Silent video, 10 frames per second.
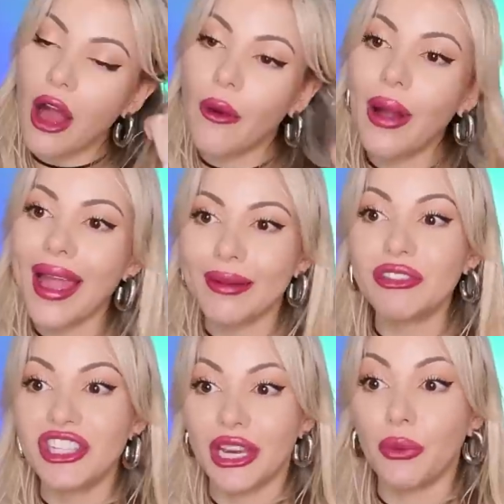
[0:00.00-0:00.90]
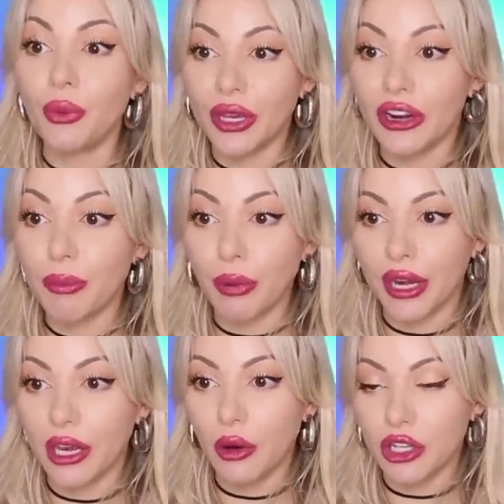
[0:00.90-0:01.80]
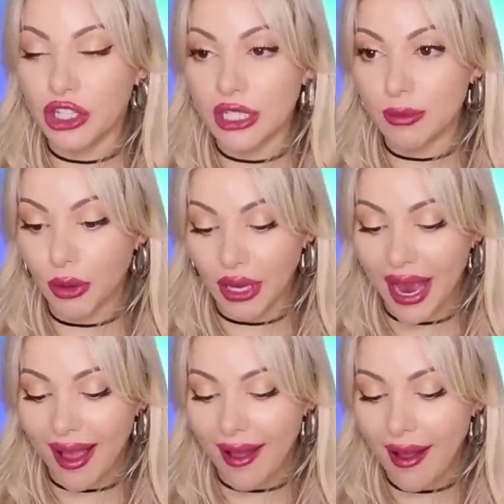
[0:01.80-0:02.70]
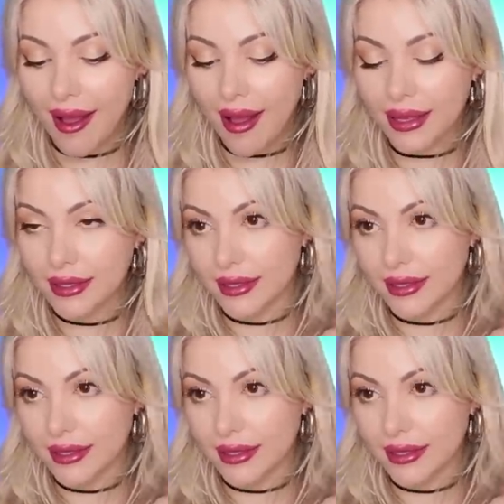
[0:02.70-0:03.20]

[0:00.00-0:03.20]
O M G, we're pretty gorgeous smoking hot.